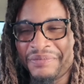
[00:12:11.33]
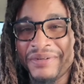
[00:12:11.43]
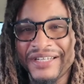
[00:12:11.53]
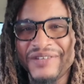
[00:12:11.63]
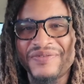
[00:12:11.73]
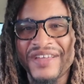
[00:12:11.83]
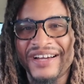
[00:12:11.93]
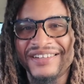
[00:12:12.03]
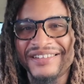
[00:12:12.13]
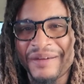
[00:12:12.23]
belief
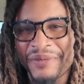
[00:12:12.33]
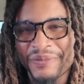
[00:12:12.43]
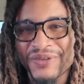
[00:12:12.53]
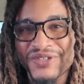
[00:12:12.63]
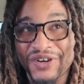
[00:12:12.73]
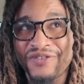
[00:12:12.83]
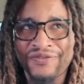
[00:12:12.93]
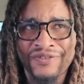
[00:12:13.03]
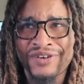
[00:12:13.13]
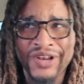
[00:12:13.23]
that people saw
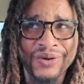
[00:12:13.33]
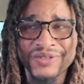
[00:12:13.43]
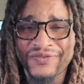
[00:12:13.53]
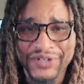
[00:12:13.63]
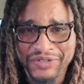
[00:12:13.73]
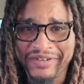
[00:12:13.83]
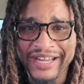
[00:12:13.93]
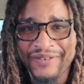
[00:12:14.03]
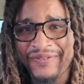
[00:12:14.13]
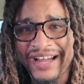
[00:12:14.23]
clouds fluttering
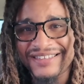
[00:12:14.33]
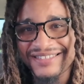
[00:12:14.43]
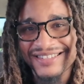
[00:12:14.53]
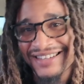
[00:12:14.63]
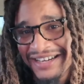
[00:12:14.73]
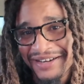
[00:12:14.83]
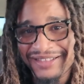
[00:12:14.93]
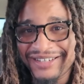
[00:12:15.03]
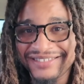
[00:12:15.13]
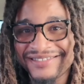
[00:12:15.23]
like flags in the sky and
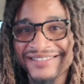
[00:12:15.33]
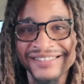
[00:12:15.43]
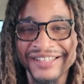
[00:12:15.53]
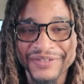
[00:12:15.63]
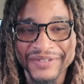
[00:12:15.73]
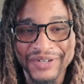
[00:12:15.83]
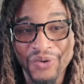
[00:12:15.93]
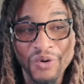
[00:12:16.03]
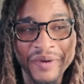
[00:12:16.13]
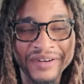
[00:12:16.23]
thought this was an
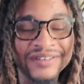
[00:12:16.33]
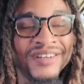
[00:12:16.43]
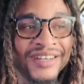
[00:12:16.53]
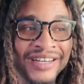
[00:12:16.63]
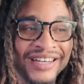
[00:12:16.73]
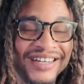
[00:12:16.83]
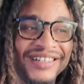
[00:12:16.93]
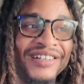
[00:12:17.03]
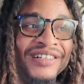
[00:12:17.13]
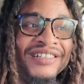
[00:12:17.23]
omen,
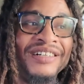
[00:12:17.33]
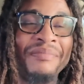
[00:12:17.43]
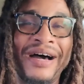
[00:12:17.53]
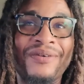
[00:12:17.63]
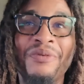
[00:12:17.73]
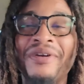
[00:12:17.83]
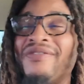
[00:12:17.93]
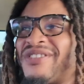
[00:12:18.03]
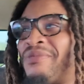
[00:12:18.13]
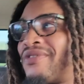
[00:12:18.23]
a bad omen
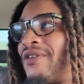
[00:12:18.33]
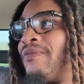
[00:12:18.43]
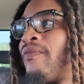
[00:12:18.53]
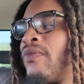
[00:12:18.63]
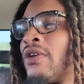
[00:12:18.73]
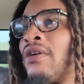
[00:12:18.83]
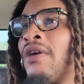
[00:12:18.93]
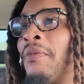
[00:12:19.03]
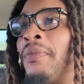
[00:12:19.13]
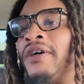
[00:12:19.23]
of something.
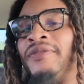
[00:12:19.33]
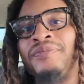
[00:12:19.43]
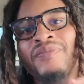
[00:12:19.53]
But